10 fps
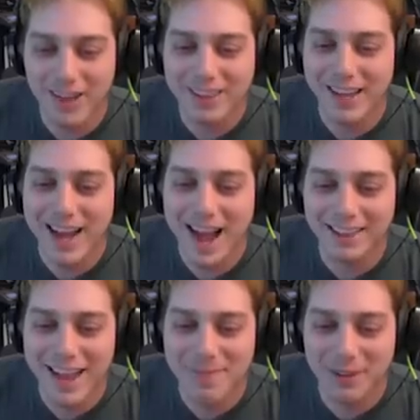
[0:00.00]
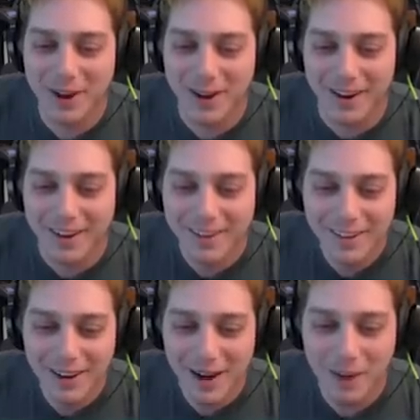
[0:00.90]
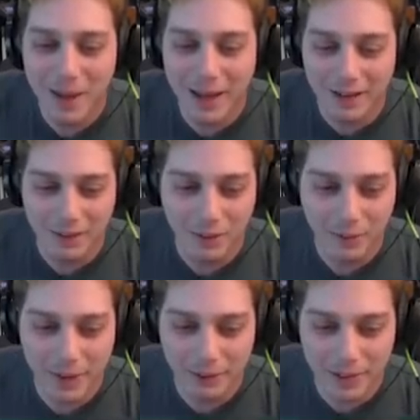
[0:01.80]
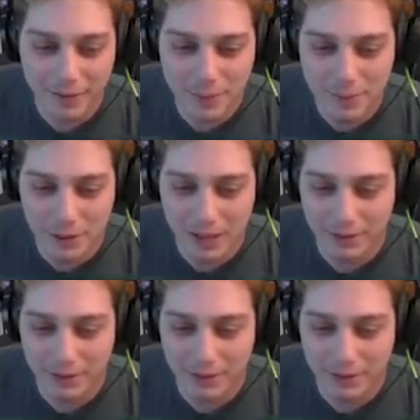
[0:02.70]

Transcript: Shut the goddamn door. Oh wait. We left people